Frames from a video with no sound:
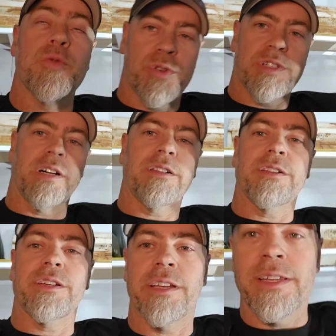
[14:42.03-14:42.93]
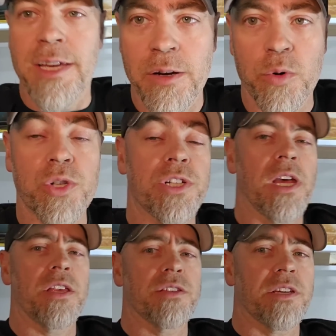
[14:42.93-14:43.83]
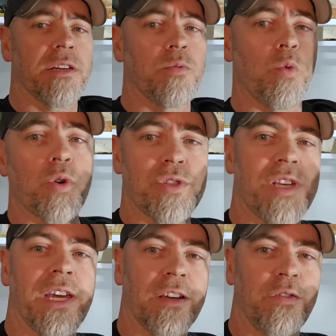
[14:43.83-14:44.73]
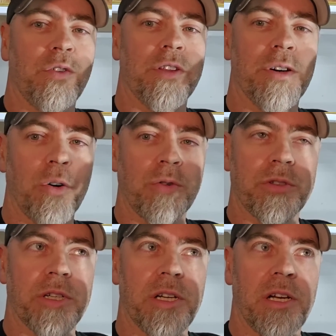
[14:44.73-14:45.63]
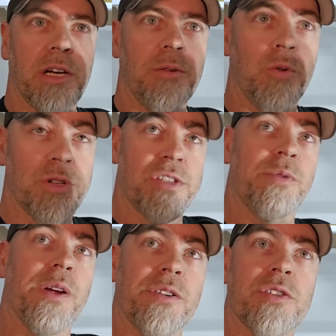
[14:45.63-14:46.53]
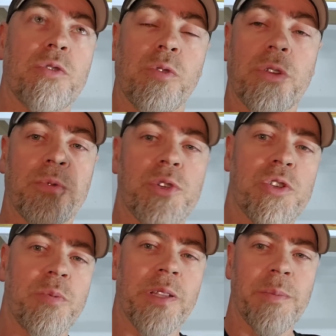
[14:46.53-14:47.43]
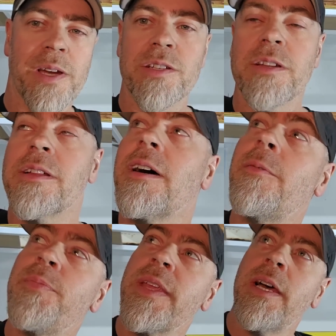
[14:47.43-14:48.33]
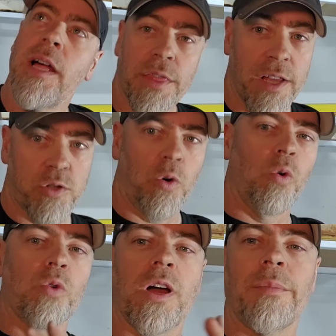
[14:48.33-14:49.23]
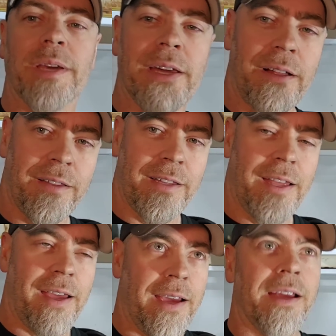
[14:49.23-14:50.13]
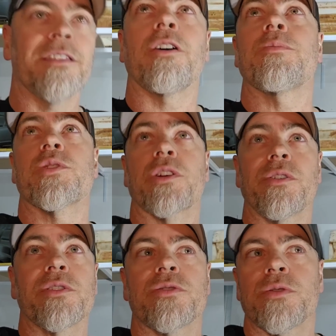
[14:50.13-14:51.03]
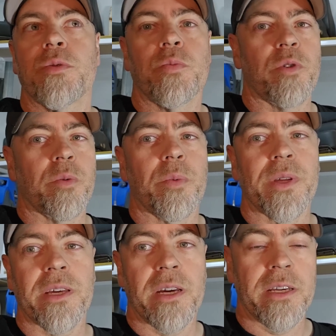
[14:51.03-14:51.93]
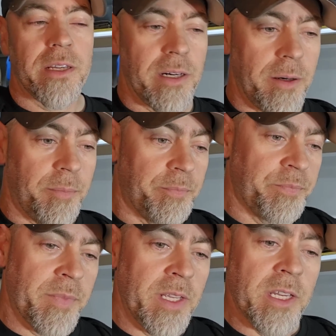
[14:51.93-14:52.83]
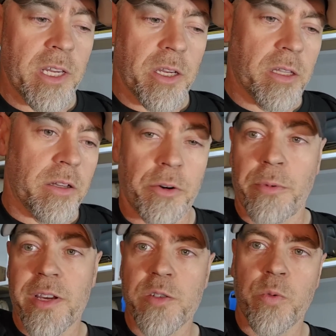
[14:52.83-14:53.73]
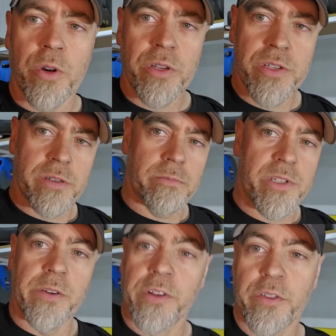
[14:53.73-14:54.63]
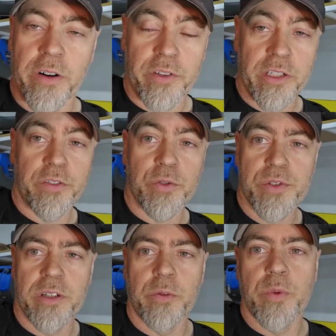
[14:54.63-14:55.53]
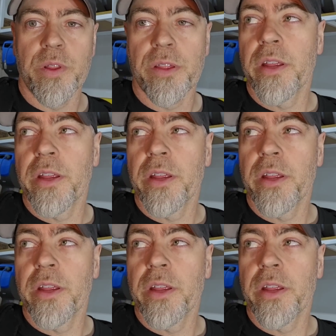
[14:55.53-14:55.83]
cell in here, which has a water tank for the old water to air intercooler, which used to be in the back seat of the car. That's all coming out, and I'm just going to probably like a Raceworks 75 litre fuel cell with